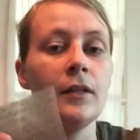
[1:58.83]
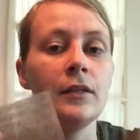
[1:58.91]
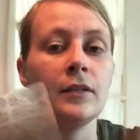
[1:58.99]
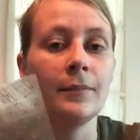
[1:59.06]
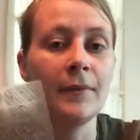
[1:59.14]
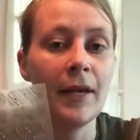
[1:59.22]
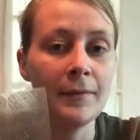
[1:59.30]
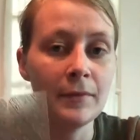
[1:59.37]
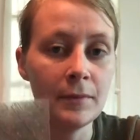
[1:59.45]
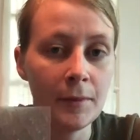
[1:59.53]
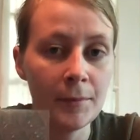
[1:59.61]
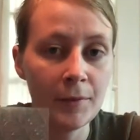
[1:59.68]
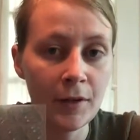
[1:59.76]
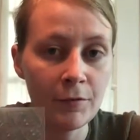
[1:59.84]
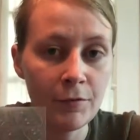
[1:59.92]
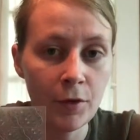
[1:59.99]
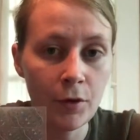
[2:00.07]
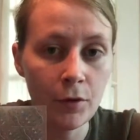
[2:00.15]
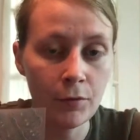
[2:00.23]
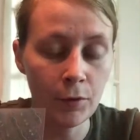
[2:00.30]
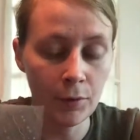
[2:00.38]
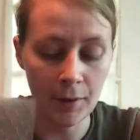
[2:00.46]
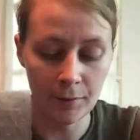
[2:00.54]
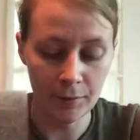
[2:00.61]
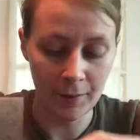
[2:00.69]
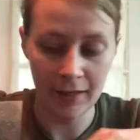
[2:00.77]
Sometimes people can feel
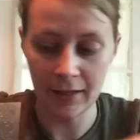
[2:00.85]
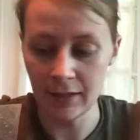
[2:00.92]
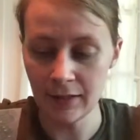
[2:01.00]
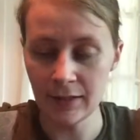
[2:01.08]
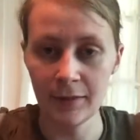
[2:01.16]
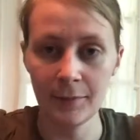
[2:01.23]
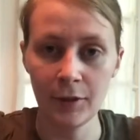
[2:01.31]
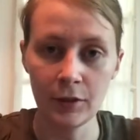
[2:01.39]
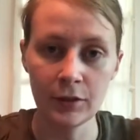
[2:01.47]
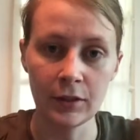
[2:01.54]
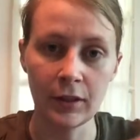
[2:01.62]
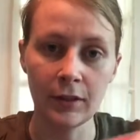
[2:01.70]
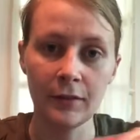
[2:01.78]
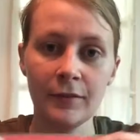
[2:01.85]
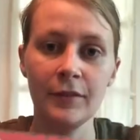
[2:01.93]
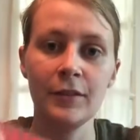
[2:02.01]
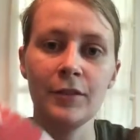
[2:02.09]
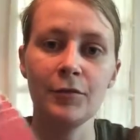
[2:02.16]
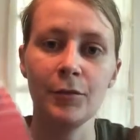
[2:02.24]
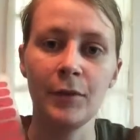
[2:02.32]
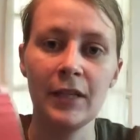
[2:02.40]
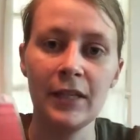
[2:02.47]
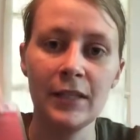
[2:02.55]
overwhelmed by this. I'm going to use a different one,